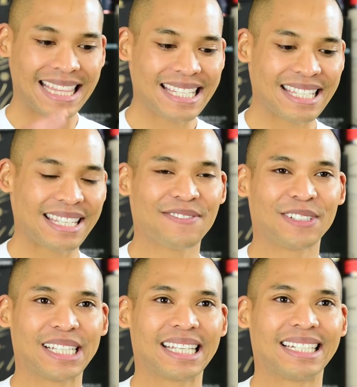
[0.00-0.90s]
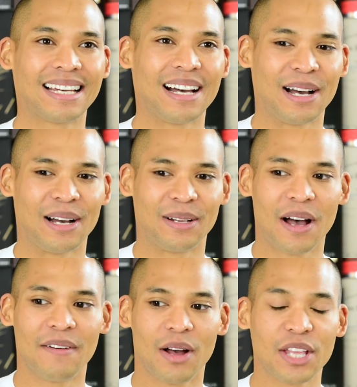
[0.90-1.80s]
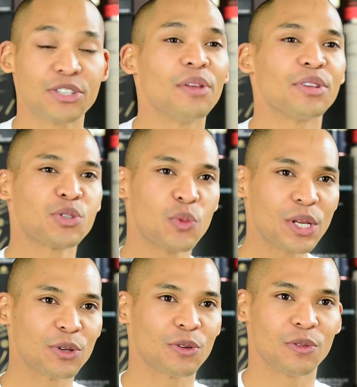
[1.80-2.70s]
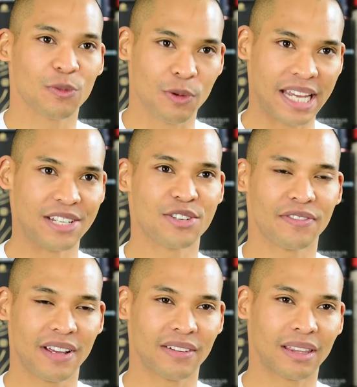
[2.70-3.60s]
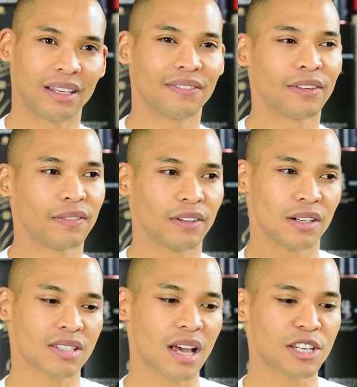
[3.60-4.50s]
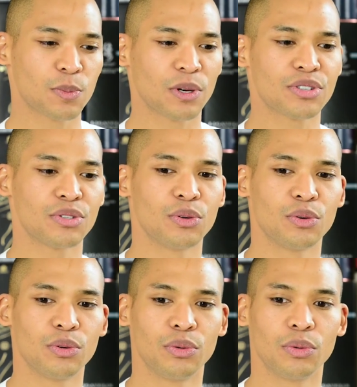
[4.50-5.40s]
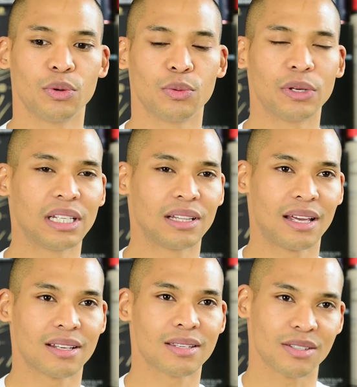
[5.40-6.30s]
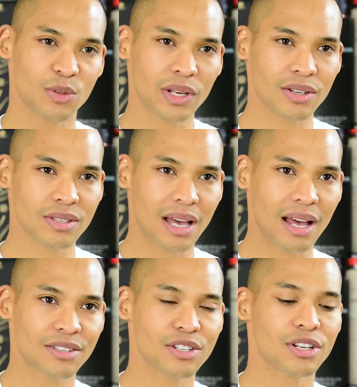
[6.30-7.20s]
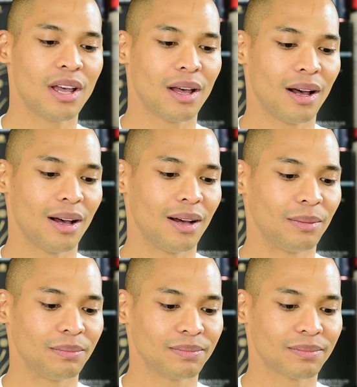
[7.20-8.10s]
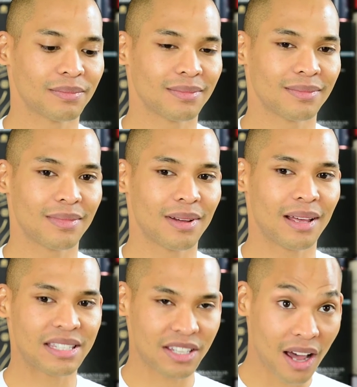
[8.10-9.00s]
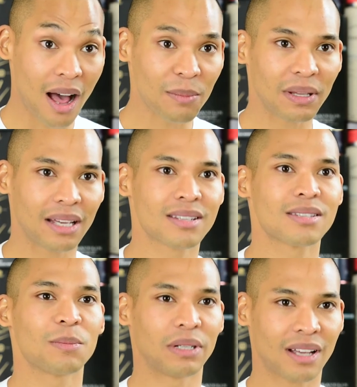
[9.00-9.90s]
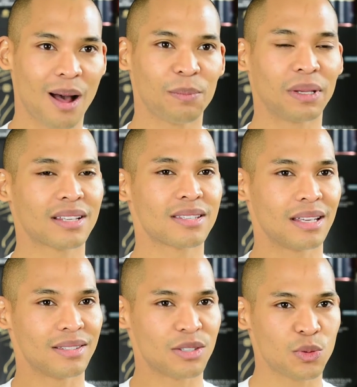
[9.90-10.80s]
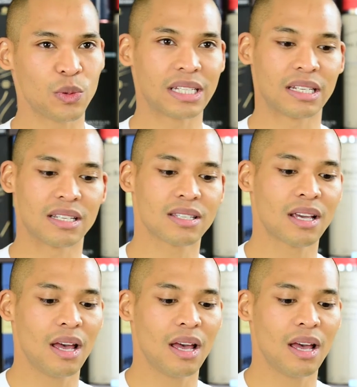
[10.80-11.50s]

This is definitely an uh, a, it's on the sweeter range of everything. If, if you're a Scotch person who who really likes a sweeter Scotch. Um, it's complex, but complex in sweetness.